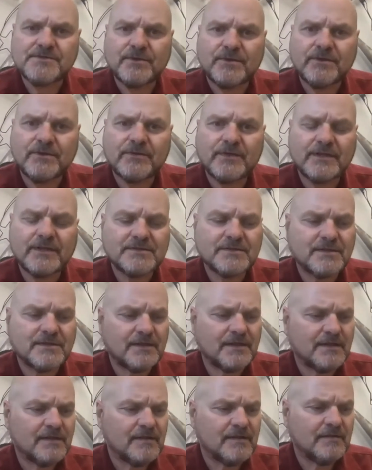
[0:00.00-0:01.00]
That's
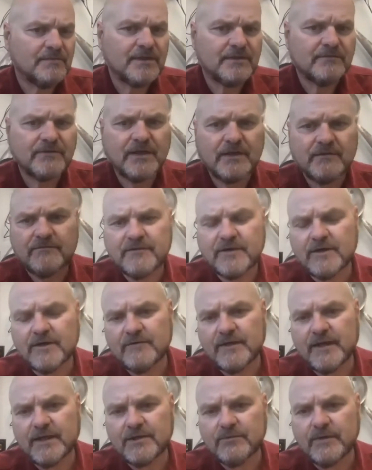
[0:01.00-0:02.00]
a bit of an unfair
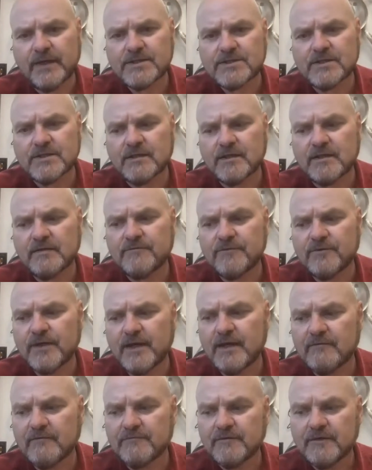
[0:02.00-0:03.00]
evaluation. And if
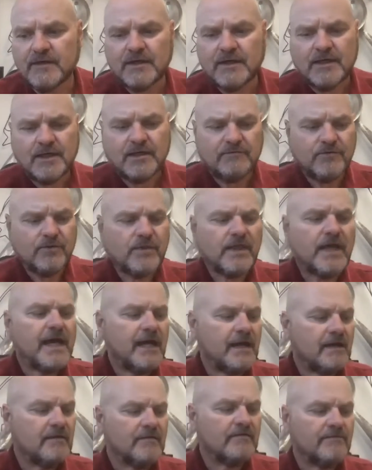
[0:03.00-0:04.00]
you're
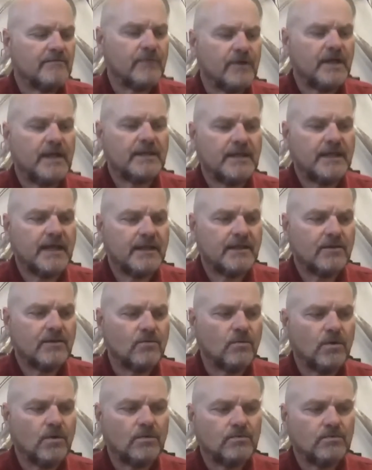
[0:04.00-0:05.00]
that afraid that the
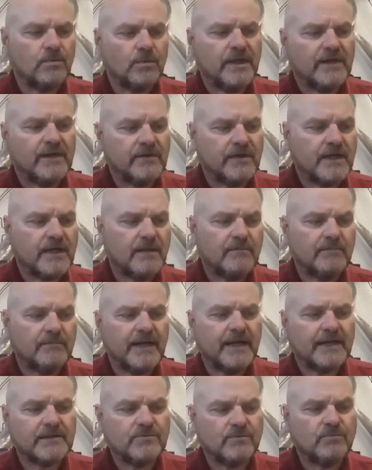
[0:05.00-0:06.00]
world will never come
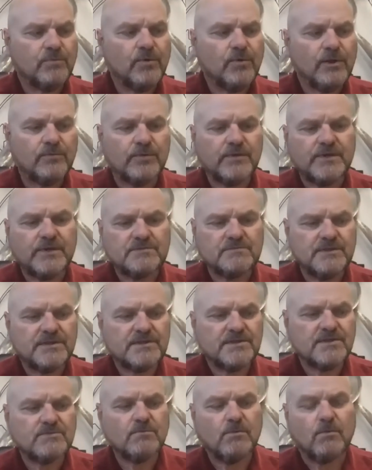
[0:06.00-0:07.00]
back to a point where this
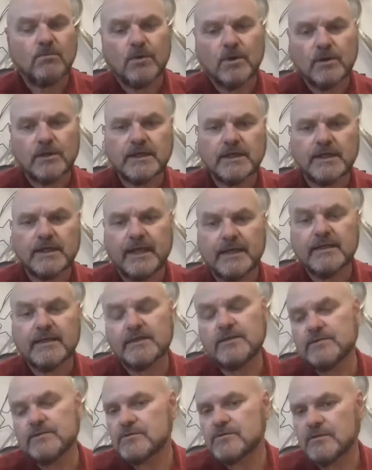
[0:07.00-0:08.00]
business will work again,
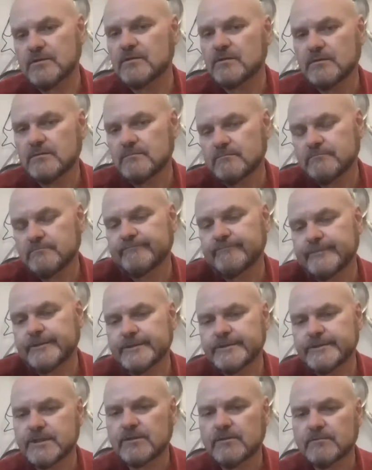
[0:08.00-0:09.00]
then you shouldn't
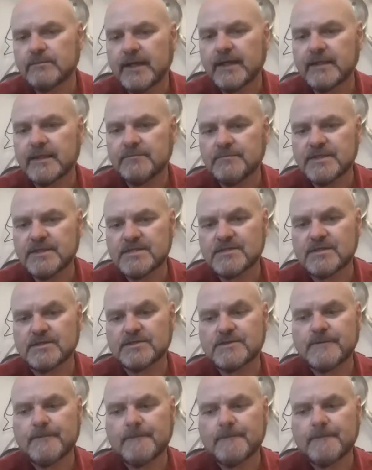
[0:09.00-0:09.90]
consider buying the business.